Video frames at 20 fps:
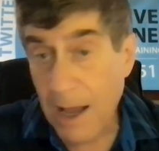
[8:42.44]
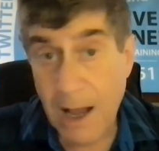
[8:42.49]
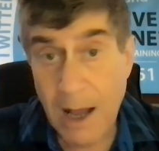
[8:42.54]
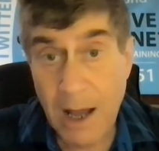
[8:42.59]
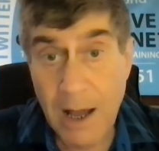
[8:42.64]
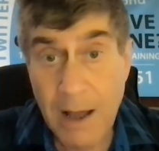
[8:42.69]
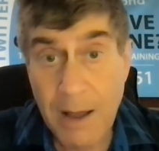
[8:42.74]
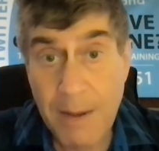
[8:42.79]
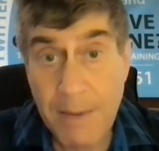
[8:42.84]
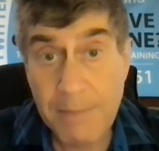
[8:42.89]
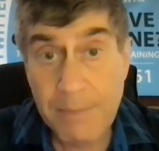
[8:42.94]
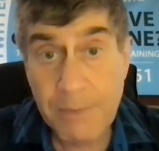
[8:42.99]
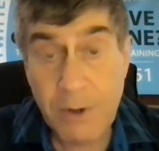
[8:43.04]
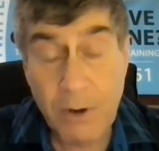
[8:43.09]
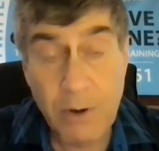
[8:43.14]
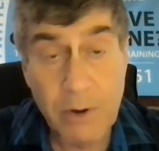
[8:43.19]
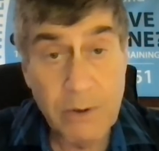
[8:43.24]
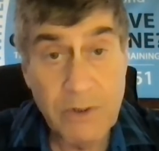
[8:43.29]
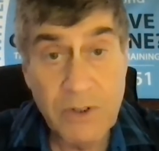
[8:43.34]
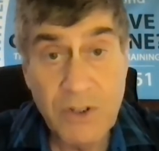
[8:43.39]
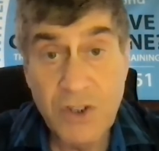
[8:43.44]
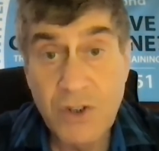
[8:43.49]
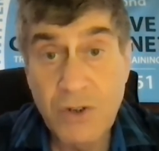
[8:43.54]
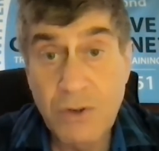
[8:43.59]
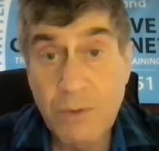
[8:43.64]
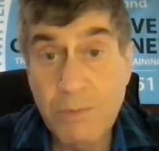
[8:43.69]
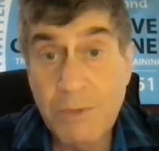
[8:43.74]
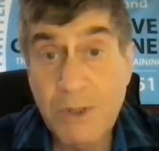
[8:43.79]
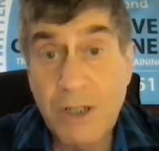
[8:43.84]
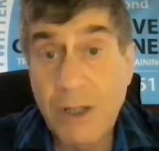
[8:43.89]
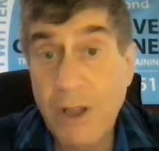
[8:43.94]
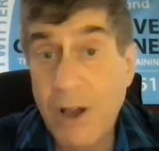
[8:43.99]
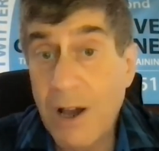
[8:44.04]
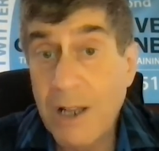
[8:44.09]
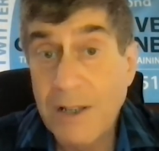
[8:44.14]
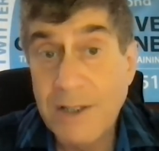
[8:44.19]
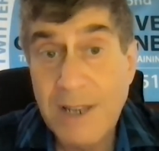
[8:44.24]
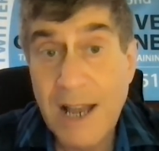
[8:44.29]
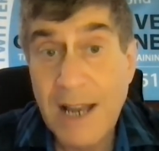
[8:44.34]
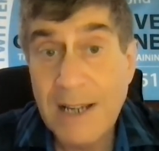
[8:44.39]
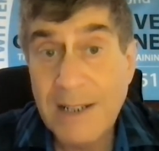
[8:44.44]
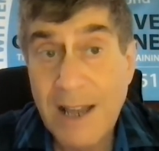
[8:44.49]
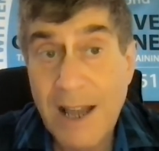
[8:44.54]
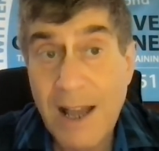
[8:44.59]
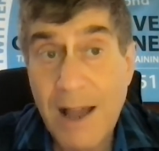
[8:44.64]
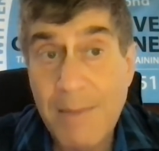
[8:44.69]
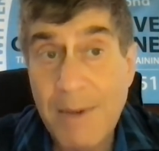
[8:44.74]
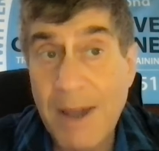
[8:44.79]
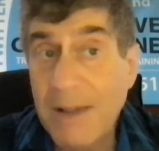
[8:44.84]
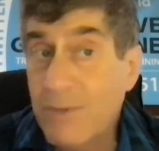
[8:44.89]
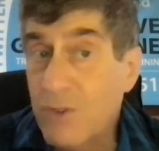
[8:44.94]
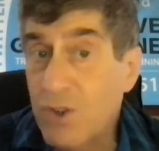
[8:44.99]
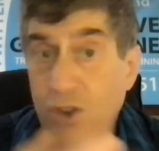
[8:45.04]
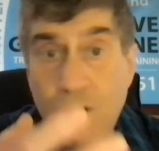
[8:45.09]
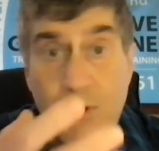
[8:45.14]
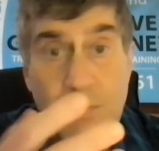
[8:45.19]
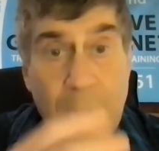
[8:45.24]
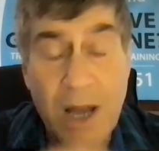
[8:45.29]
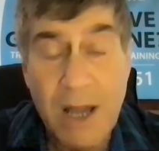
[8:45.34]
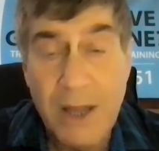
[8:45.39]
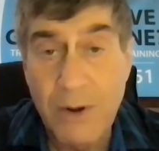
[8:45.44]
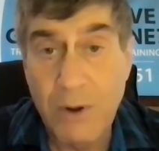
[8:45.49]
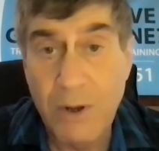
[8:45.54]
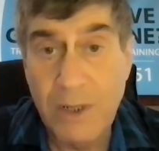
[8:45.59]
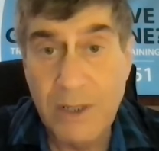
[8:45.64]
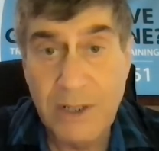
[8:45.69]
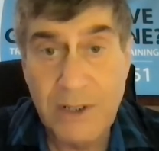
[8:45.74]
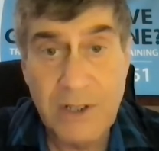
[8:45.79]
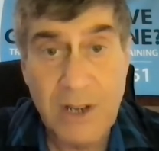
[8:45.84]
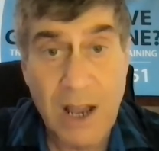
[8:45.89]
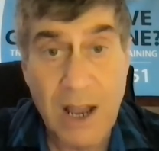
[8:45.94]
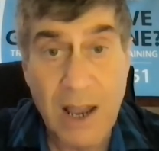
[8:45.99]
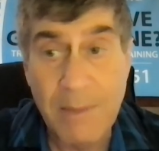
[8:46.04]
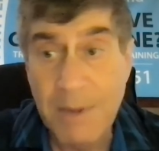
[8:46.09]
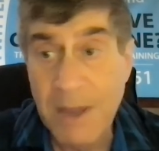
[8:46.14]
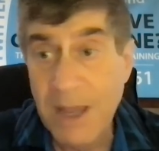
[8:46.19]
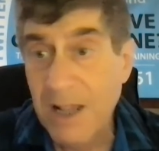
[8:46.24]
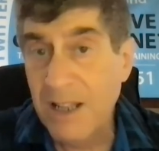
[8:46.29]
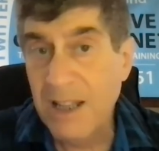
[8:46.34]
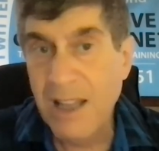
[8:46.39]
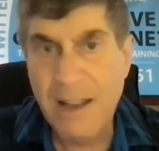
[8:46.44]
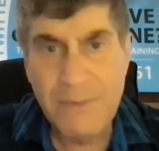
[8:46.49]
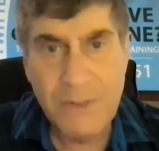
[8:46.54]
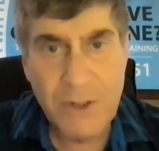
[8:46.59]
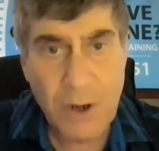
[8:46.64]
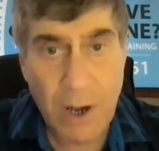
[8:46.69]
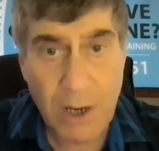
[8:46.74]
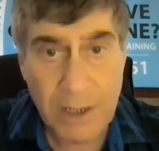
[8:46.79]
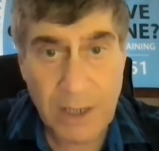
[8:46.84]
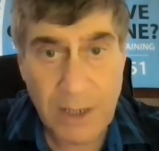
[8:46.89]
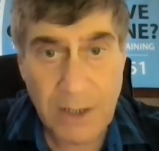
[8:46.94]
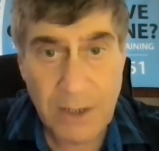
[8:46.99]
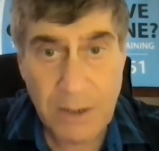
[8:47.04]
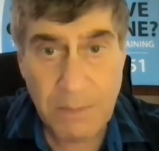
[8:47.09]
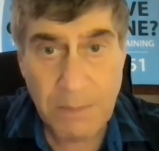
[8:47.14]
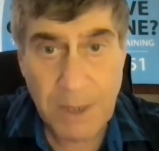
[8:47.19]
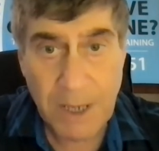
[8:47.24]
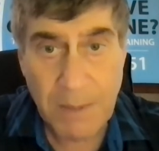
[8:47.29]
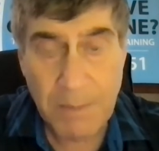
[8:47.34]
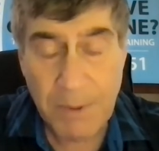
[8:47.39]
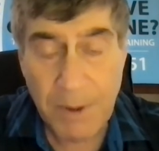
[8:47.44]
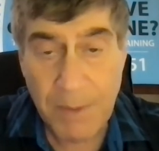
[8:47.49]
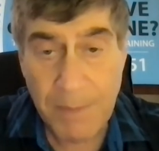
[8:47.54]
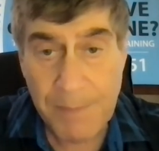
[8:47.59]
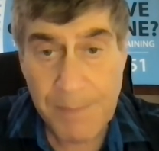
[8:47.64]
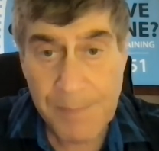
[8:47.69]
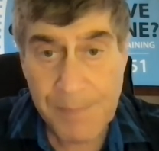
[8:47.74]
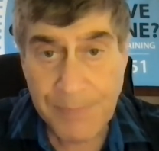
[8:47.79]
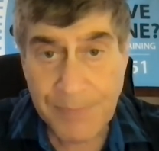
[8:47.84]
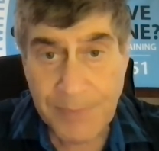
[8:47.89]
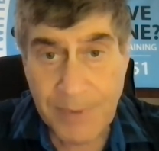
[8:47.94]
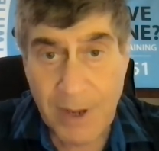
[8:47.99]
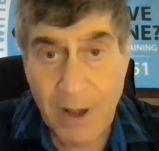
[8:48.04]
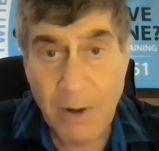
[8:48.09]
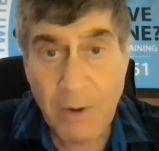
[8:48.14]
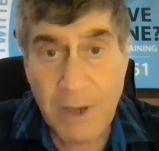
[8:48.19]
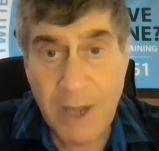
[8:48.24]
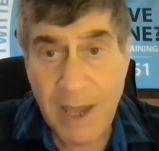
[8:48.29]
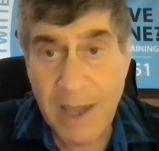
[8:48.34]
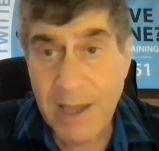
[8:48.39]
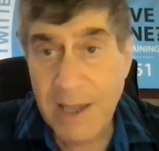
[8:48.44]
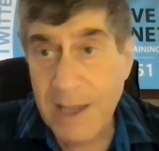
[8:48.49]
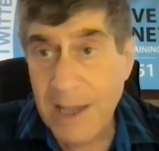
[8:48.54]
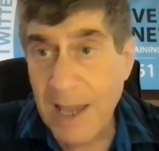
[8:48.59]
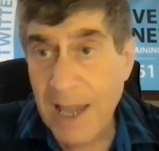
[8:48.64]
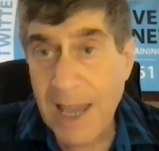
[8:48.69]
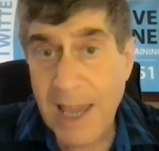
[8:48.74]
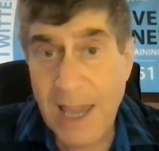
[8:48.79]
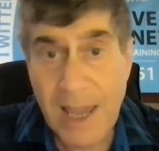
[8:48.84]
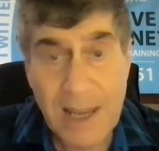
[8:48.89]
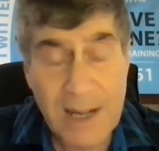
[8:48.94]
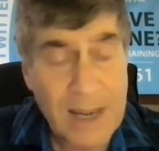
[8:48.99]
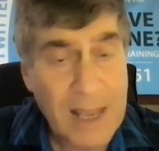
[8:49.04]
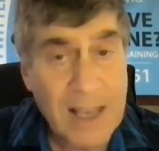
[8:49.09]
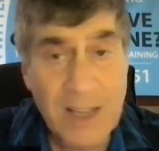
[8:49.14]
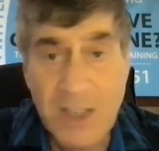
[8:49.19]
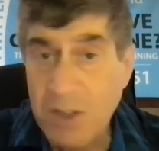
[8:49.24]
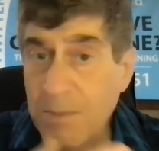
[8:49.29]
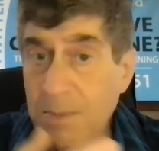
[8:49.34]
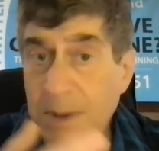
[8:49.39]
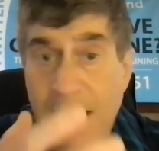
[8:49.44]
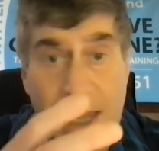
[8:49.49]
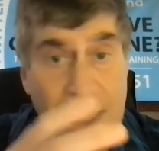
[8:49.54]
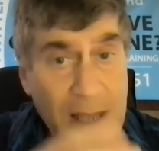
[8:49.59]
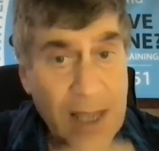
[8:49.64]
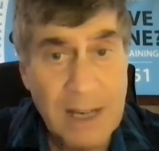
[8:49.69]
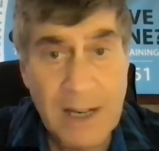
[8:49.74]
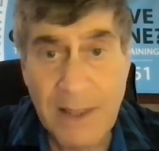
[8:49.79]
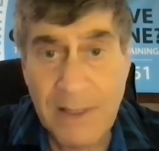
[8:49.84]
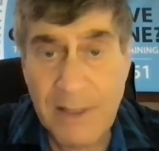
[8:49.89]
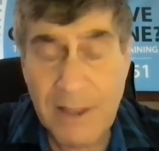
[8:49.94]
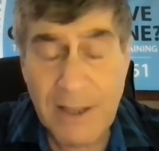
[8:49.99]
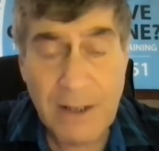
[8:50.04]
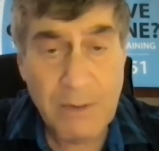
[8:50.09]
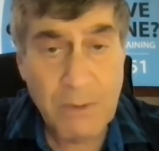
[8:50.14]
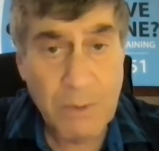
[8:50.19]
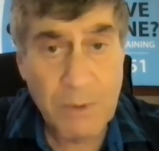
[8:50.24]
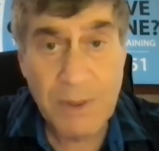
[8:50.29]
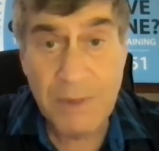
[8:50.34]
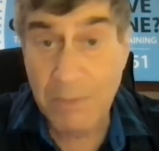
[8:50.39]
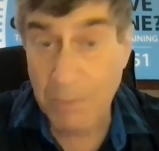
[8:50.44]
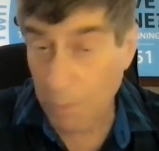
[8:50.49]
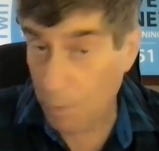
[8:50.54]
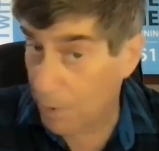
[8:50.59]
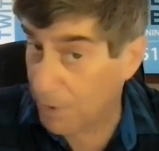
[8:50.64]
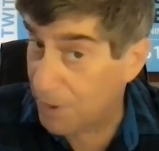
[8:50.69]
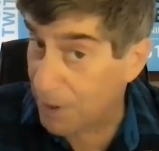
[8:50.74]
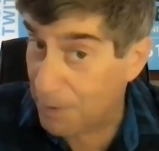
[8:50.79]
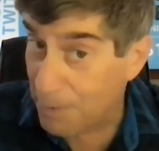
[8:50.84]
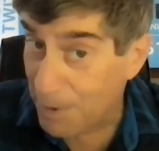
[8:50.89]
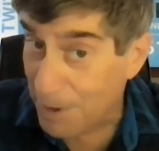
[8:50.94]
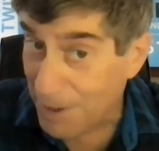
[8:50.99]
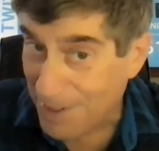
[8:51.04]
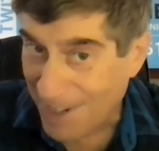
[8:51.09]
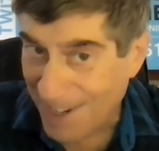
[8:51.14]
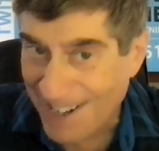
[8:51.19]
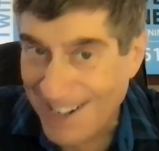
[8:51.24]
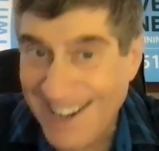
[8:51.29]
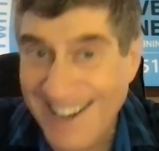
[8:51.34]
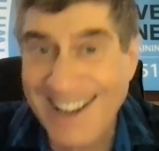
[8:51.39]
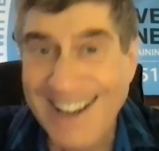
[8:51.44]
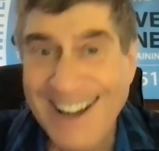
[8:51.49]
um, or zoomclaude.com i have zoom on all the time love talking to people okay and ask me anything with within reason